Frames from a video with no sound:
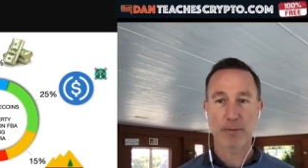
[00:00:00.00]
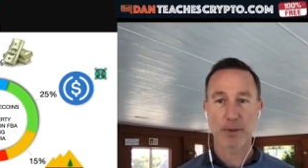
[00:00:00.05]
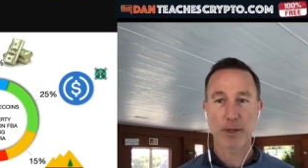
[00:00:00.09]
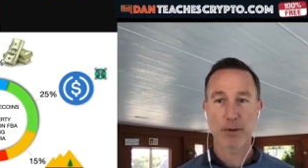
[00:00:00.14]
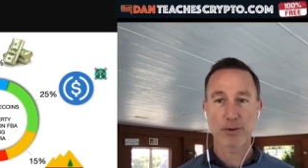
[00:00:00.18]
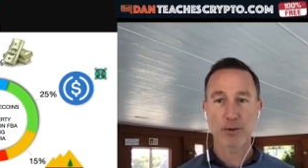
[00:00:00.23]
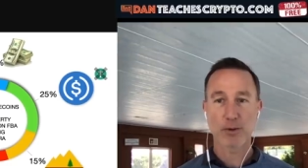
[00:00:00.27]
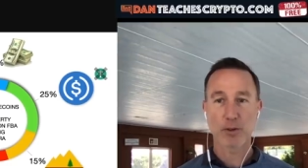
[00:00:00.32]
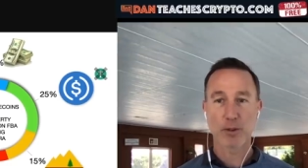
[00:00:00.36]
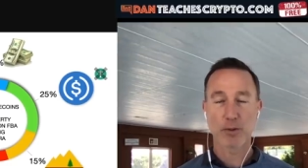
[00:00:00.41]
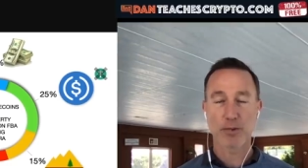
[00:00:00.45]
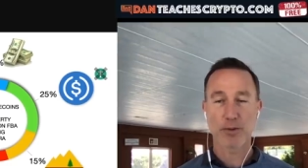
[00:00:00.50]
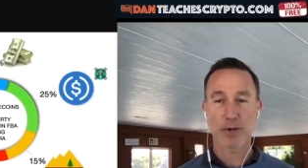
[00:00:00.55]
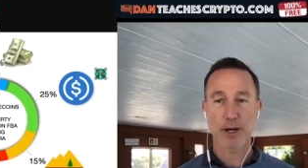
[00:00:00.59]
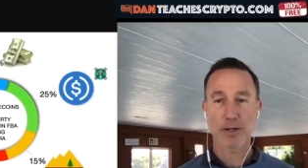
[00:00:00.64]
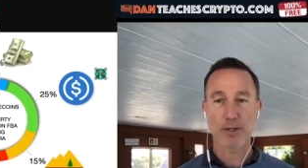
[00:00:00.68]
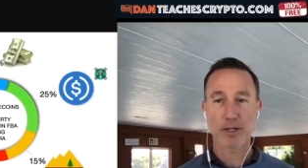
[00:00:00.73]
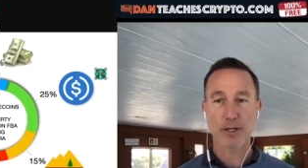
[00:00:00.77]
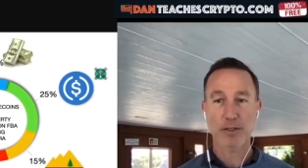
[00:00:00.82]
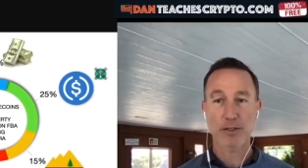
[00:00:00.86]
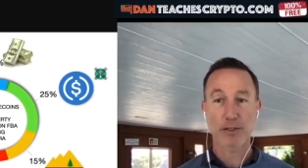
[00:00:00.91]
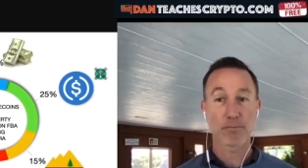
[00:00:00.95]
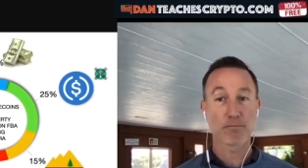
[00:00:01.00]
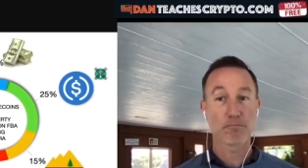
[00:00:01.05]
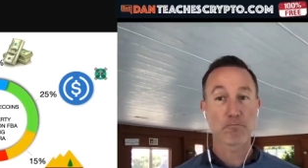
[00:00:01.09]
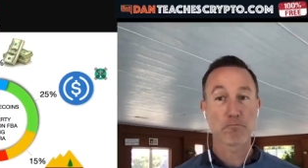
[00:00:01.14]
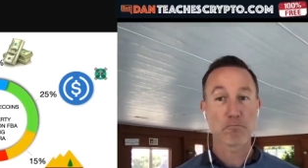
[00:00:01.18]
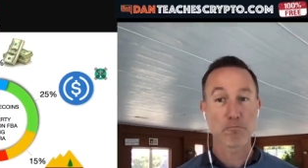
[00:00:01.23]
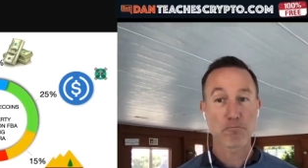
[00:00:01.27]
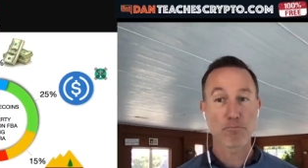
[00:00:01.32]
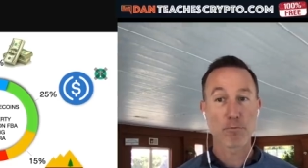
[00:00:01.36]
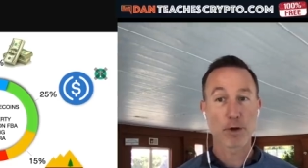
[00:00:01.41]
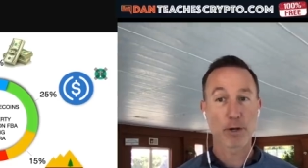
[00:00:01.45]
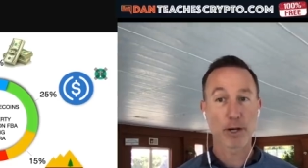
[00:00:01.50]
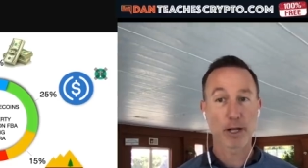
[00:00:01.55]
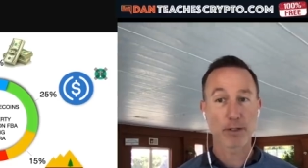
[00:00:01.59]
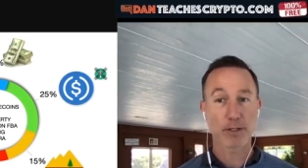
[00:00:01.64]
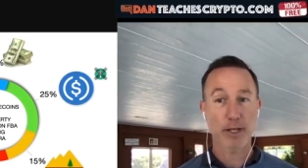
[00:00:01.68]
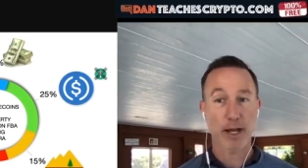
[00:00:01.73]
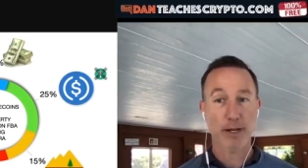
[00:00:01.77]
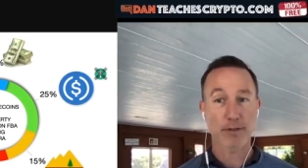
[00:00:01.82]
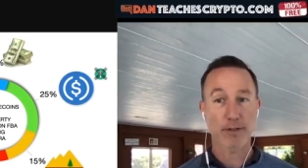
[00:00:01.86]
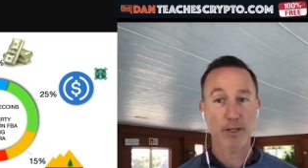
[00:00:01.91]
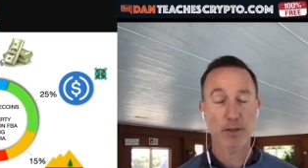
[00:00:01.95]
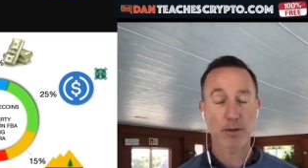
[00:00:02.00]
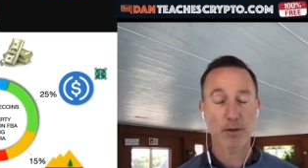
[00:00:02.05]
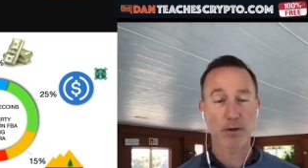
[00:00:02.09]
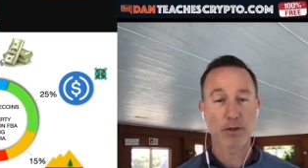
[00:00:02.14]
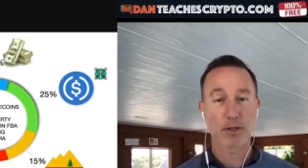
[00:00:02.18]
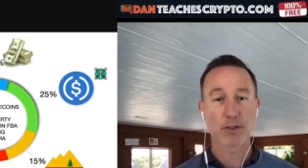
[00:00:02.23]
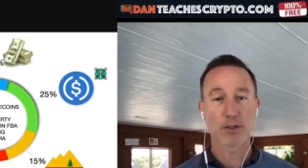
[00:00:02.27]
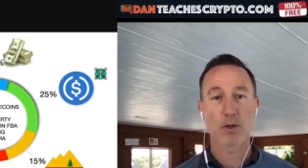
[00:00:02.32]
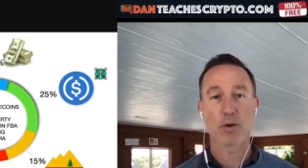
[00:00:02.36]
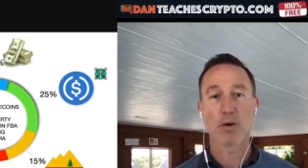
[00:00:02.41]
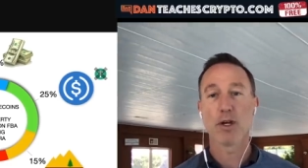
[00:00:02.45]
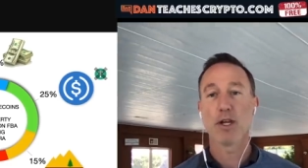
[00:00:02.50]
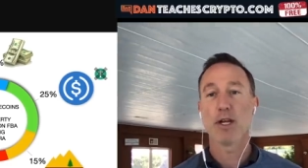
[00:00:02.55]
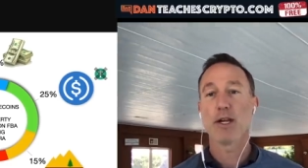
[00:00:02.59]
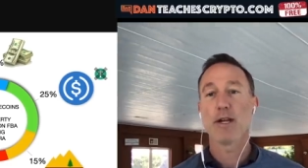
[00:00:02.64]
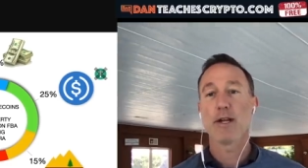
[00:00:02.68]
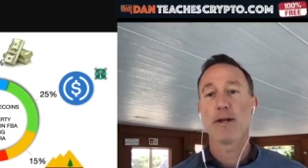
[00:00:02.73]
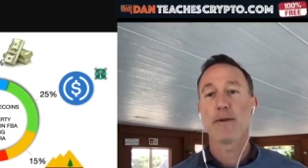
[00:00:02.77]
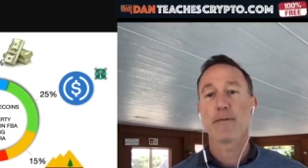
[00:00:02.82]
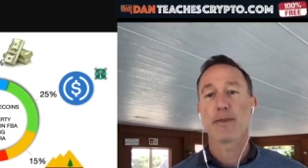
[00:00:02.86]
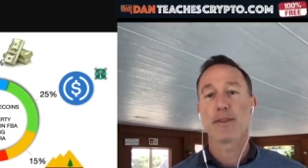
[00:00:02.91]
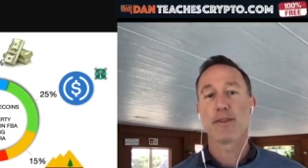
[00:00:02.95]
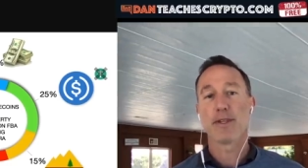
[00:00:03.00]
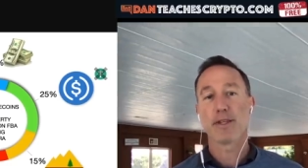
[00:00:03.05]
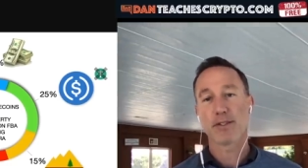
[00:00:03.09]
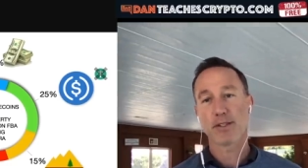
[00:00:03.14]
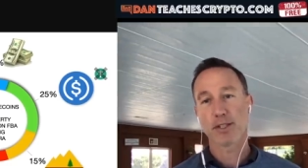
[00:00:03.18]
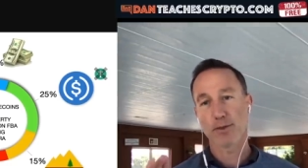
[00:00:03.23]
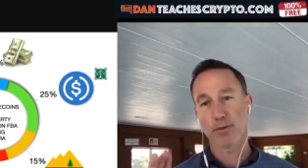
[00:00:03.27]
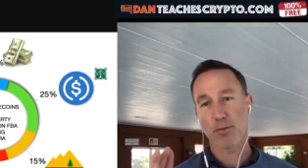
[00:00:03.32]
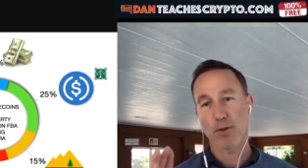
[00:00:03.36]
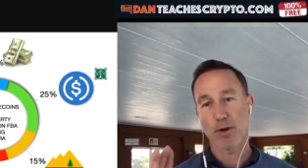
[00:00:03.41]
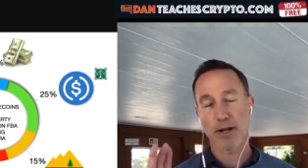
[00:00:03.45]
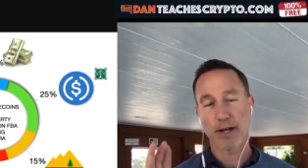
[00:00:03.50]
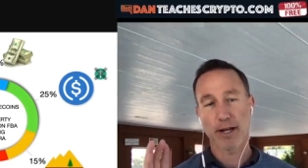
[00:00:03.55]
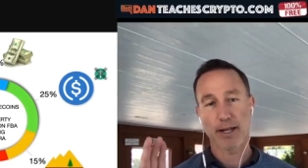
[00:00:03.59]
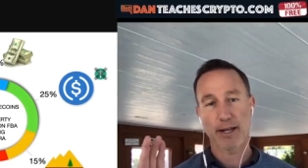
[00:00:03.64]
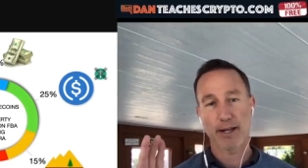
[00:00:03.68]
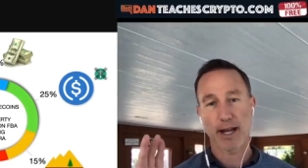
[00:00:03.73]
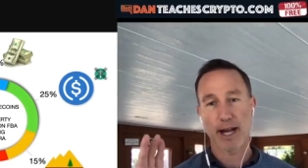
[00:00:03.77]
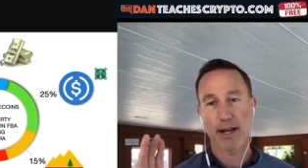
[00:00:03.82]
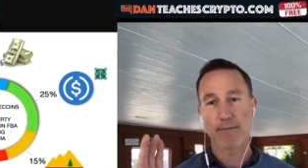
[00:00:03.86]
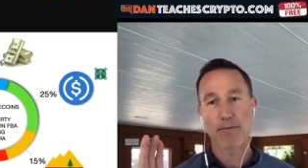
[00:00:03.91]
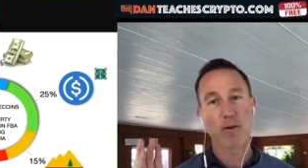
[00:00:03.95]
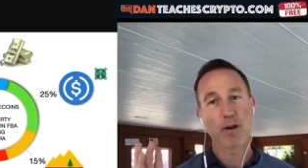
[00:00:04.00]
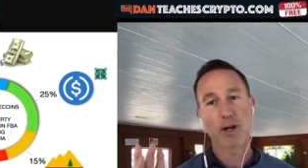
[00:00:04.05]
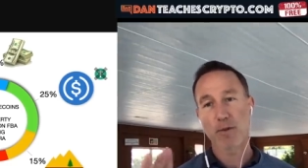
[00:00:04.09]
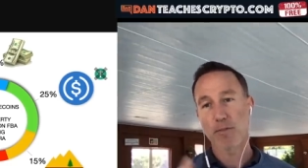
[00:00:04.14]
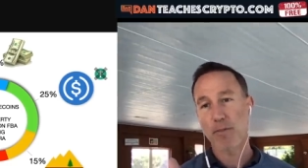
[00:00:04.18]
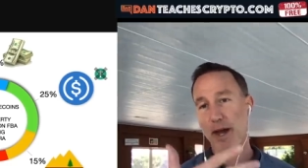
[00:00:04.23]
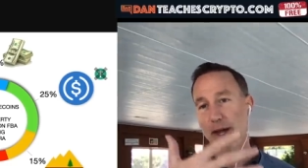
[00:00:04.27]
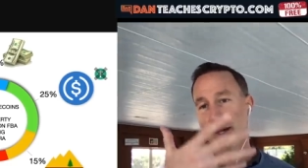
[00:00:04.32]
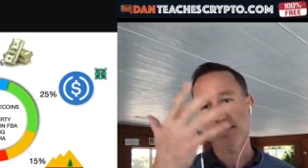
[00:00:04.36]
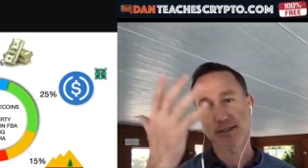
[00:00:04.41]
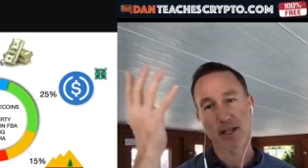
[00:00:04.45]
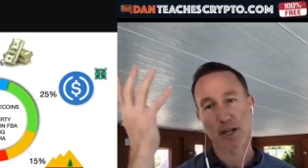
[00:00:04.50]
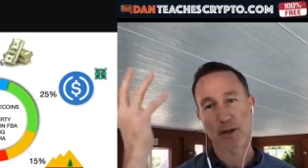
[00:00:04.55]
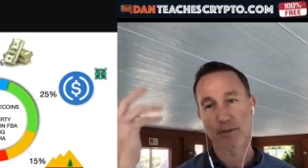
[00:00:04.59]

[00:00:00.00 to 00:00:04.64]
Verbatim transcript: from those two projects, they're not taxed either. So this is why I've already maxed